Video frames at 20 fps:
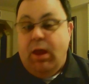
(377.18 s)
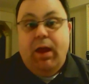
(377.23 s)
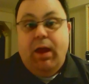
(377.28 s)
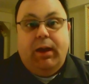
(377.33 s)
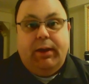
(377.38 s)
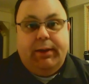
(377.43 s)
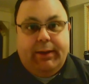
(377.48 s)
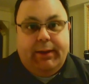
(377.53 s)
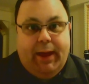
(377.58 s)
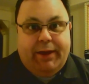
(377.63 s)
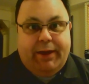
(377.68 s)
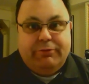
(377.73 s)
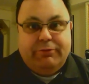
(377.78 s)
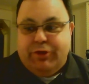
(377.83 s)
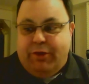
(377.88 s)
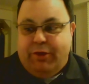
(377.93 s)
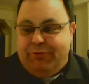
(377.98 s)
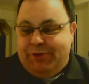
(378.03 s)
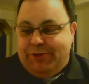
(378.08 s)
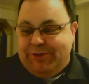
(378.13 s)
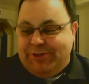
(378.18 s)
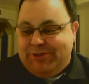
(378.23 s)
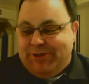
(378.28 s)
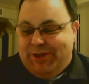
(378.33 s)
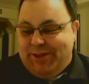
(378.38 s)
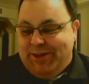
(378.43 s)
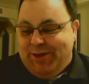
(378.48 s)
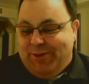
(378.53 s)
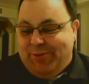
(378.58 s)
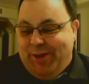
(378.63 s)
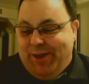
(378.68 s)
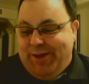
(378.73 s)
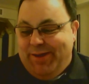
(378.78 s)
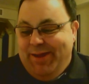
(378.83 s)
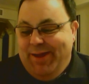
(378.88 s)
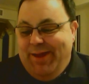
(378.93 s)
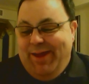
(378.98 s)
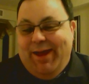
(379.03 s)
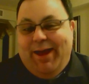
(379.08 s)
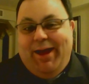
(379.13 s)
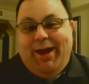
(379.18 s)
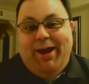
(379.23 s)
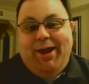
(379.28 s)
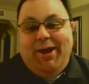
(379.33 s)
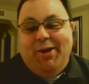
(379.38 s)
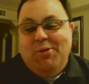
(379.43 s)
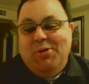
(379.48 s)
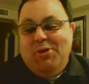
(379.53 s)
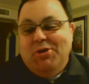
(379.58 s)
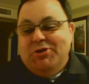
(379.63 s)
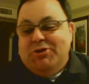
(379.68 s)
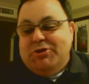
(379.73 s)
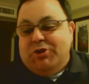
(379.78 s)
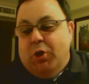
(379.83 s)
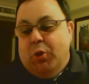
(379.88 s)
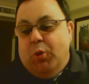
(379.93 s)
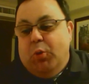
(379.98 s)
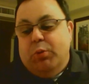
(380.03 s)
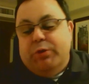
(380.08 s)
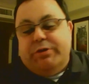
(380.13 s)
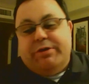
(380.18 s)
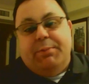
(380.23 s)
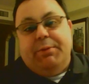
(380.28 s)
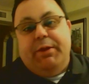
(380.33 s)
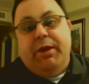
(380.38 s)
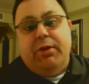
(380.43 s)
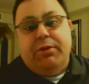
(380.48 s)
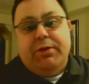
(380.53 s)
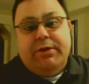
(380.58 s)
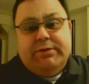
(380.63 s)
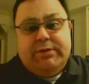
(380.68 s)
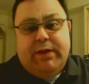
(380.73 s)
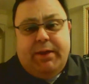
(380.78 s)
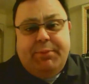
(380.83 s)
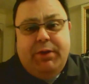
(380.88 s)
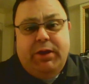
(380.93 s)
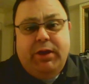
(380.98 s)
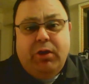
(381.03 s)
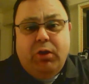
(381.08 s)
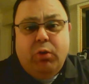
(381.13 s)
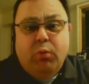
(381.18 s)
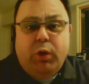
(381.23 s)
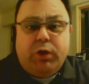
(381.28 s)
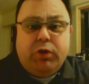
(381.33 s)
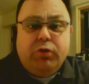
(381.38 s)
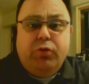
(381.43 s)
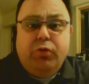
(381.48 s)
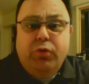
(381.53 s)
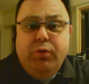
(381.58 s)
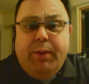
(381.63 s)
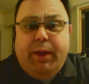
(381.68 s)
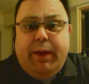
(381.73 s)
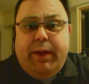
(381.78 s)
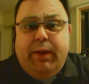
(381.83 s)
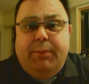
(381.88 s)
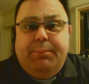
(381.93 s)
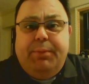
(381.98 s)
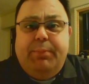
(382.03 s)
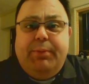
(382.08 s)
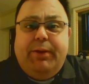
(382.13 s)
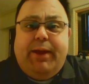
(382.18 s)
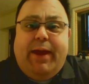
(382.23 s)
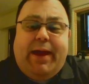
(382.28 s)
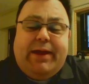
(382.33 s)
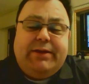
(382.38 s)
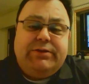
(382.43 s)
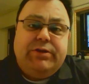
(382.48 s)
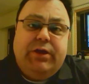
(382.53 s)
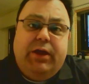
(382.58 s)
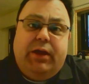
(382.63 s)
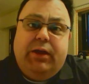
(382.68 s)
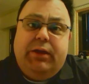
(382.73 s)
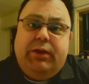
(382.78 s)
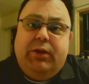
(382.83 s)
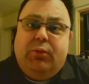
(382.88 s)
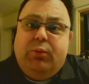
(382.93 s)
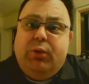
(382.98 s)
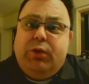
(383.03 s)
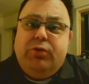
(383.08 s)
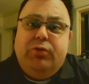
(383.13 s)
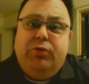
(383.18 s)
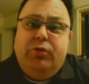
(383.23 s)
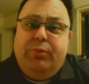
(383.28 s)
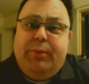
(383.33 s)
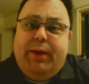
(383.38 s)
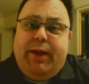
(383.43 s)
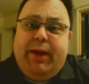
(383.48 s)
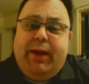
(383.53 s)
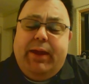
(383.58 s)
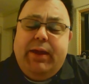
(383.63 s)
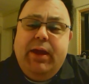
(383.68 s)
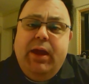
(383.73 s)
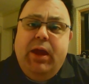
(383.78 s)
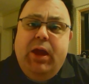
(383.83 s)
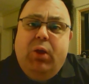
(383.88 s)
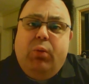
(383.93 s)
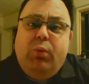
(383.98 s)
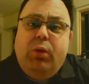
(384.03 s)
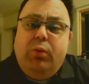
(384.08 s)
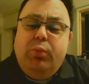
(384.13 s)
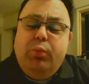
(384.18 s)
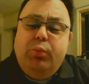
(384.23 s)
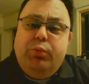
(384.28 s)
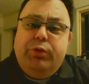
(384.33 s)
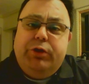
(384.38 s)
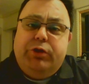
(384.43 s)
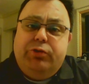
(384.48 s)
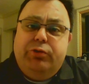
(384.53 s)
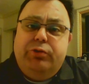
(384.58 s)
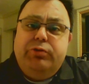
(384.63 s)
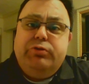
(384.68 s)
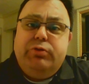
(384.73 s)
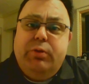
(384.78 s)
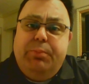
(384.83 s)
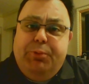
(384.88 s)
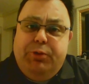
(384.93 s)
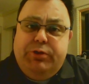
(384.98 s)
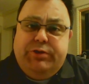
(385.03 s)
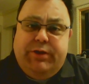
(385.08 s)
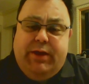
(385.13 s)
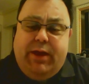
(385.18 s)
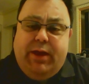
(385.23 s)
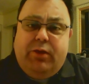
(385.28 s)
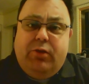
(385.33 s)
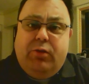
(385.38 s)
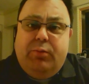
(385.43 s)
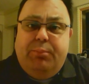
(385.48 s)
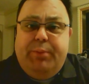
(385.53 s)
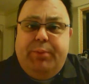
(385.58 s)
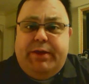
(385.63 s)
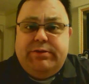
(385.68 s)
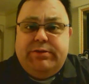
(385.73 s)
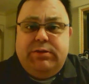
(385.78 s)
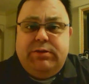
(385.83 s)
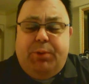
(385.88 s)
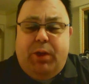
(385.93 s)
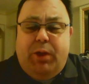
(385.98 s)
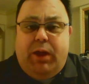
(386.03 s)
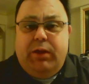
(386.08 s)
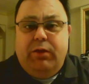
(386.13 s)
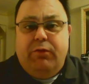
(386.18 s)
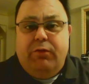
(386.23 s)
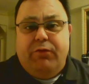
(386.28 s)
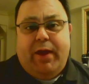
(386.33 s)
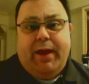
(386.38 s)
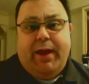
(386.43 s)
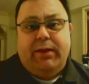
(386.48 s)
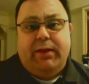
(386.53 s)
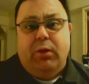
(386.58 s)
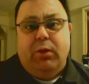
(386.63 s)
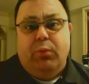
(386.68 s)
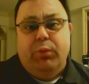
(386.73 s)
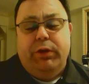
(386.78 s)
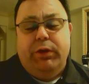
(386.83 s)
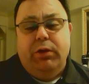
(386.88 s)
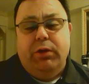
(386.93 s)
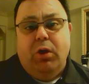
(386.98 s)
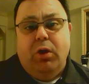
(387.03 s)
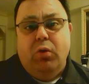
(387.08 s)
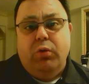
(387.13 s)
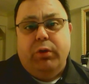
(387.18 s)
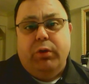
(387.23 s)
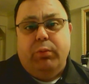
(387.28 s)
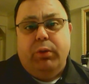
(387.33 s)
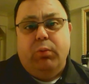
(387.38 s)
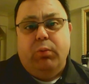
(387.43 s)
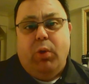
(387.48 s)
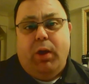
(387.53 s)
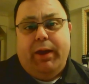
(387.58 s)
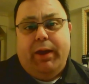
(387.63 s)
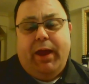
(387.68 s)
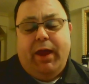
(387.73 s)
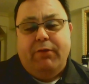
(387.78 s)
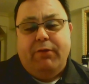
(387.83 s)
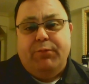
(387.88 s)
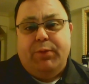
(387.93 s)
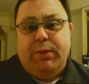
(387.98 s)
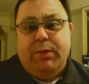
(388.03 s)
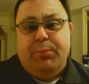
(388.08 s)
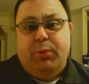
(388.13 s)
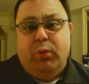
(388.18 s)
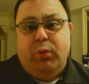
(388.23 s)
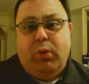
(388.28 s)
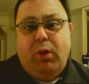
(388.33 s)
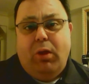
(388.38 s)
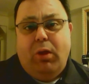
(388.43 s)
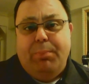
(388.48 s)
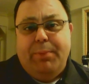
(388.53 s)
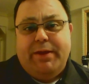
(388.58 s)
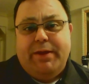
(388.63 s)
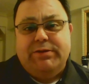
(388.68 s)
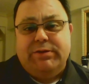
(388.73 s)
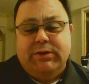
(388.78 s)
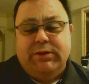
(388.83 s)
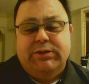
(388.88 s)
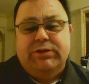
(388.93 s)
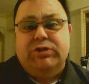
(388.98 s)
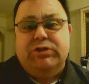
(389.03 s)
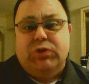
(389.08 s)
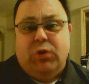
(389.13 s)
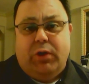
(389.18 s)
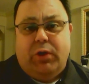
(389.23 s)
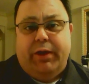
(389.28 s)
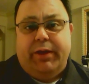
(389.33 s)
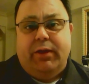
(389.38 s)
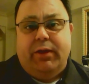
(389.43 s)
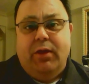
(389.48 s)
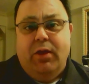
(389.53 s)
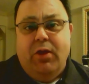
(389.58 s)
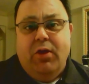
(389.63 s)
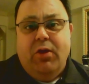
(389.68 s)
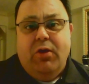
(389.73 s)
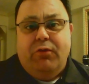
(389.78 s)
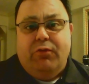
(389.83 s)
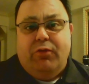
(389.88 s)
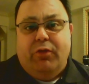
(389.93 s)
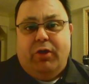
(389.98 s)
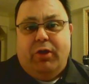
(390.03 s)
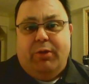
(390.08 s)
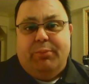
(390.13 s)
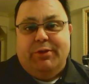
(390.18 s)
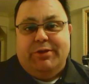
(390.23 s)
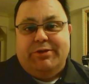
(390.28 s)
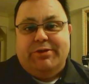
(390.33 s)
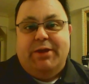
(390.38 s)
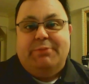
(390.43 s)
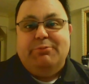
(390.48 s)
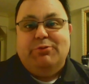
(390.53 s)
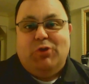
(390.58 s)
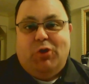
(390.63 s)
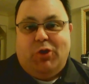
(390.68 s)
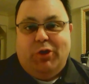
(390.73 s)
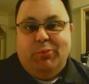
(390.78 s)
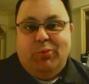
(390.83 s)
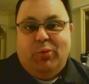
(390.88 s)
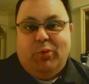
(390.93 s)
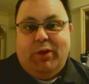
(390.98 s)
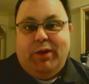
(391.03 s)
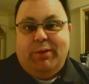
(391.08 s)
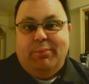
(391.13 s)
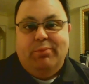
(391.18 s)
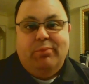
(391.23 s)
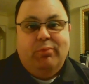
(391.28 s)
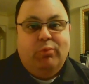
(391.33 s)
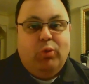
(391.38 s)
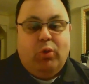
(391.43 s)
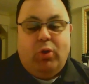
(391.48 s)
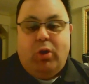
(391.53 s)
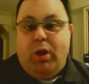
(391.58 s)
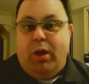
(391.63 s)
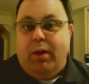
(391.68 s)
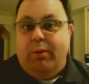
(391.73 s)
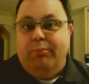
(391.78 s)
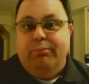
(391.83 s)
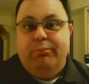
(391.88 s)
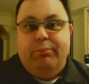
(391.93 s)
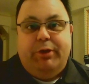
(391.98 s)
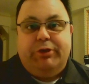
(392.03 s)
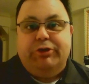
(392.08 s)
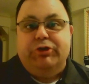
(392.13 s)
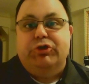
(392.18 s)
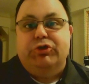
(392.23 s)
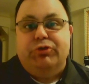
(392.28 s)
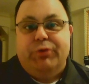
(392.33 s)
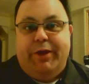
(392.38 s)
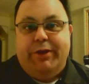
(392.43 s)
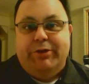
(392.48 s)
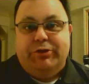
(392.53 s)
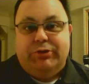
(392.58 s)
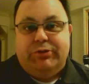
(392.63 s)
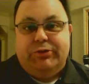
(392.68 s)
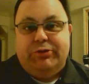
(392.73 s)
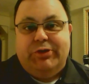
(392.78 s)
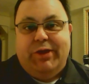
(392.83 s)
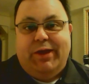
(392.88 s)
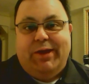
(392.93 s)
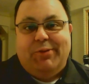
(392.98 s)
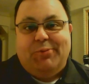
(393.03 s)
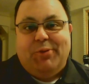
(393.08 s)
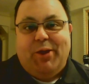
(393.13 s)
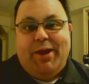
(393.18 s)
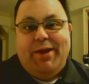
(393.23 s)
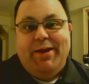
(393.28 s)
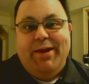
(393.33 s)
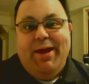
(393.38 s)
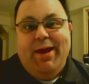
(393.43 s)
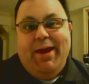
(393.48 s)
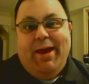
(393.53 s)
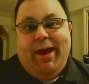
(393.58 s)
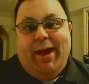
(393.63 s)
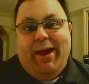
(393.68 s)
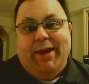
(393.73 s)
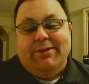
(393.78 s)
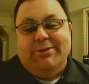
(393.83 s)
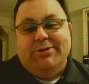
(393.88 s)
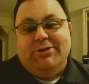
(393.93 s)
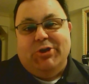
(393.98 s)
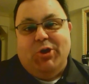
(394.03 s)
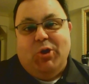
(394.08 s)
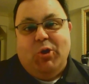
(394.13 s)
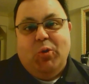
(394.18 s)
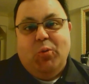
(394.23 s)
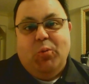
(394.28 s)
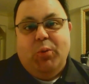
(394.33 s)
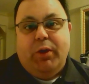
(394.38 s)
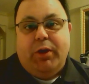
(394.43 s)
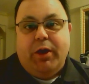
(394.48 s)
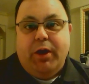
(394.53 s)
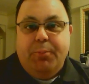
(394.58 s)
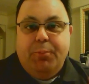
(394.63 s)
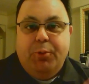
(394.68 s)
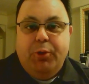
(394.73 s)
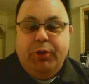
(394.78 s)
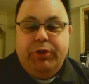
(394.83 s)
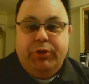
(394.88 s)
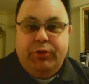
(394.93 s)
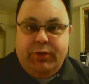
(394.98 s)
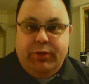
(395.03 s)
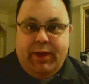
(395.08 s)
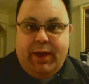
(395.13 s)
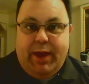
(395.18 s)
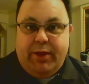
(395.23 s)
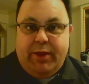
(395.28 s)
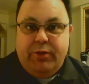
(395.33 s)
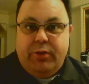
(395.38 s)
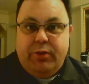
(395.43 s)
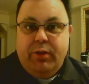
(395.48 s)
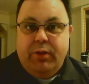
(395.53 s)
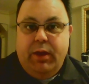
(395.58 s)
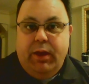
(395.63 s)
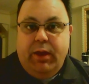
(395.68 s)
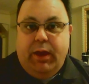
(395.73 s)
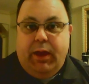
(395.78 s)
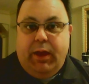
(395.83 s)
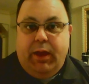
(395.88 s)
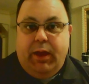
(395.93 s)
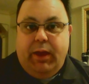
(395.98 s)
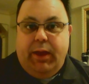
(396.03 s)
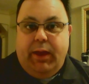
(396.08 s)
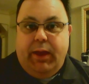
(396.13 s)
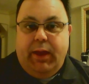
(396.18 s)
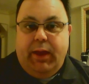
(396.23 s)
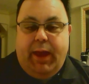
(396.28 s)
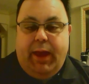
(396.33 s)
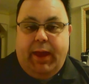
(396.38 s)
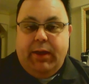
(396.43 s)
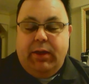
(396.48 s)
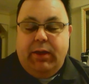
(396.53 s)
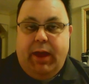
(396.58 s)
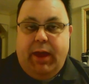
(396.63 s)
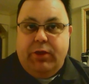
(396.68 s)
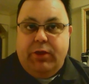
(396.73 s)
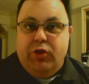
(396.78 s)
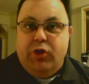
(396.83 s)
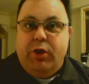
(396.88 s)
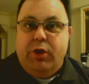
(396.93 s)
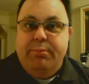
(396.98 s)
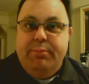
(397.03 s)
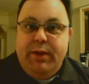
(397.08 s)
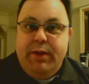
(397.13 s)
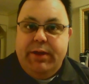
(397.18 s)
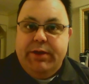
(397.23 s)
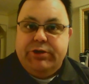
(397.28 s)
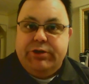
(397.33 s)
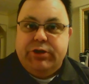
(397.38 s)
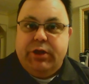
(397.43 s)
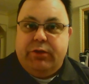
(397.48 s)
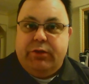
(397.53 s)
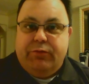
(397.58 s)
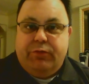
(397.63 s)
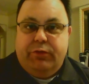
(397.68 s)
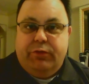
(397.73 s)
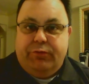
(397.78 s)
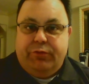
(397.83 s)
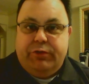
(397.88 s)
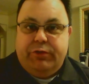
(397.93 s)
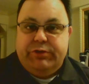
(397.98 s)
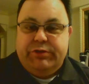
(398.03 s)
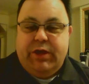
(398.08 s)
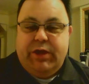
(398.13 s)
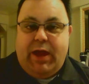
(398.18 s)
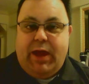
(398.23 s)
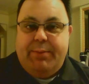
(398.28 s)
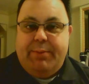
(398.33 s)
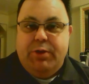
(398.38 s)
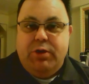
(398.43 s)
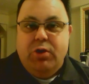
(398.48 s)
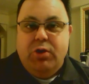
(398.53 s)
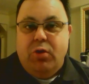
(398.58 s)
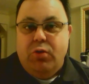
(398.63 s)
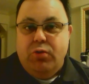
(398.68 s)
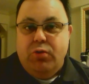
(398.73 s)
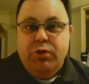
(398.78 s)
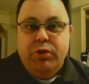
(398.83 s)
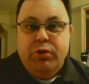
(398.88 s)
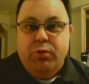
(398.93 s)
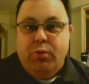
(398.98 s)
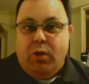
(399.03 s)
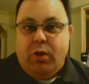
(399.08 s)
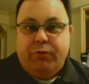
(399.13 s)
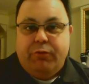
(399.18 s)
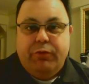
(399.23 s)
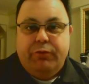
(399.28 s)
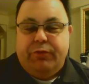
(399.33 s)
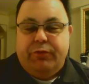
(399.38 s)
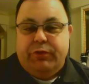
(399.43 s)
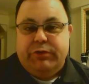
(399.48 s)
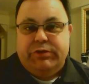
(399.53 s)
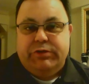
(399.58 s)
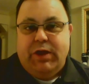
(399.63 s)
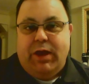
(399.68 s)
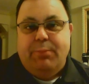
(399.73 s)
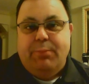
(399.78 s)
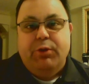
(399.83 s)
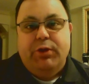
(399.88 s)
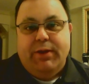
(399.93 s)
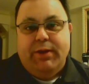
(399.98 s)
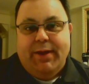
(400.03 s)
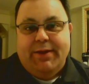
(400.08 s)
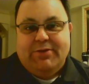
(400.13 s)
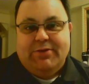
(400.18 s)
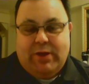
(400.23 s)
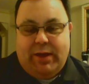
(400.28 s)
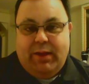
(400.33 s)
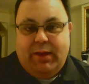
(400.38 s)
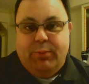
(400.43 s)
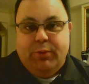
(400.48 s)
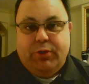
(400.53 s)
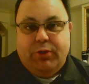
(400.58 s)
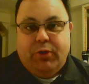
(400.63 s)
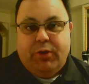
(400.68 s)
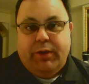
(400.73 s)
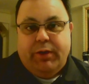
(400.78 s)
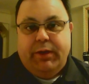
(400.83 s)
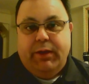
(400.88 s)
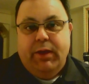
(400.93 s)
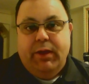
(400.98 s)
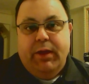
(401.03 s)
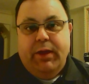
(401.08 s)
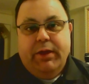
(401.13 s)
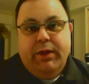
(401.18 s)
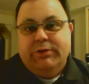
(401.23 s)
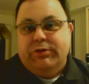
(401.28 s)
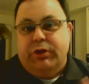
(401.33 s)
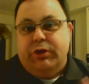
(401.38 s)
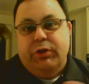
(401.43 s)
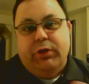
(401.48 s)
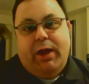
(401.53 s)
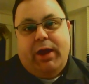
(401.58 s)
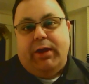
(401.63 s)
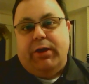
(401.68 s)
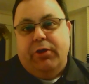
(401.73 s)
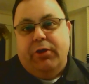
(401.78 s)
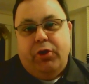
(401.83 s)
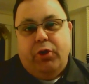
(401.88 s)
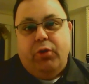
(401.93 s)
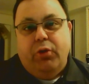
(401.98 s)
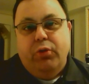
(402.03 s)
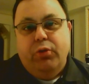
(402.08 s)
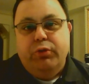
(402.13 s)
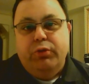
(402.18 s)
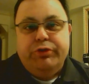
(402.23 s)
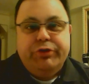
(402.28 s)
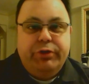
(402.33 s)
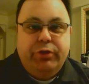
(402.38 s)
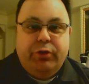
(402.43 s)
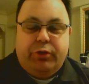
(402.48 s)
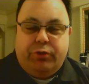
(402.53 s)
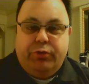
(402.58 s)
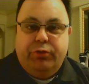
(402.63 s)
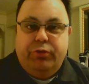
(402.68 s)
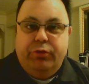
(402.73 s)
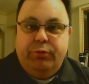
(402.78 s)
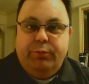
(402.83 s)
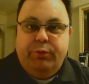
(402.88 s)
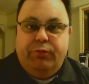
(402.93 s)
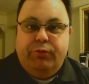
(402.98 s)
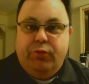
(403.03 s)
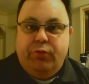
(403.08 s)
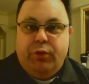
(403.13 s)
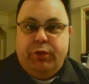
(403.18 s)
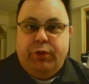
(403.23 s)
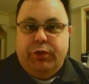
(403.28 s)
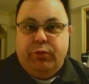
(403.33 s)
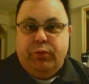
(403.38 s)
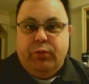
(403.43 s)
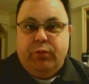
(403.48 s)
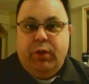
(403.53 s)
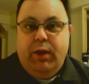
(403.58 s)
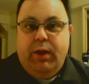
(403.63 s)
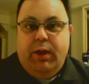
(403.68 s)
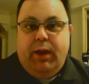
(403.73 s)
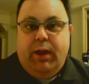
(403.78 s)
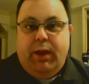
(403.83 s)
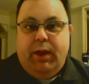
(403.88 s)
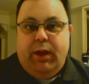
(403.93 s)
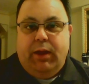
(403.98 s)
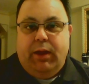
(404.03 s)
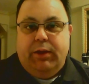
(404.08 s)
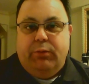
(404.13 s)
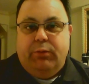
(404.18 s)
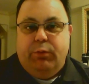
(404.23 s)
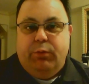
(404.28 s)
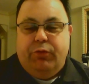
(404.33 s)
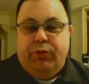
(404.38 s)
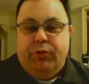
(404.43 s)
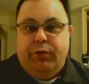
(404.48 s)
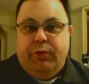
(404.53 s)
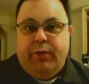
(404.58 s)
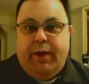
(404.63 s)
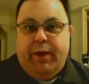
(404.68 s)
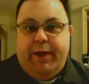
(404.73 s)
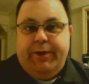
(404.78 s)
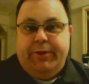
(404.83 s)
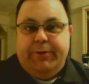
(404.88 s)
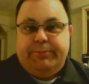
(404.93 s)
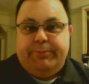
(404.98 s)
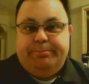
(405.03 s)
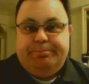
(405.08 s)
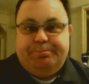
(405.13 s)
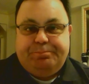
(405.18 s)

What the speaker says: A lot of stuff I just said there, right? So some of the other things that I've been hearing, what crew am I in? People ask, what crew am I in? Well, the crews we put together based upon the fact that we know that we want to have people all basically starting from the same starting point. We're all a bunch of strangers, right? And so we're going to put you together, and you're going to meet each other for the first time and know who you are for the first time when you get to Albuquerque. So you're not going to know who's in your crew before you get here.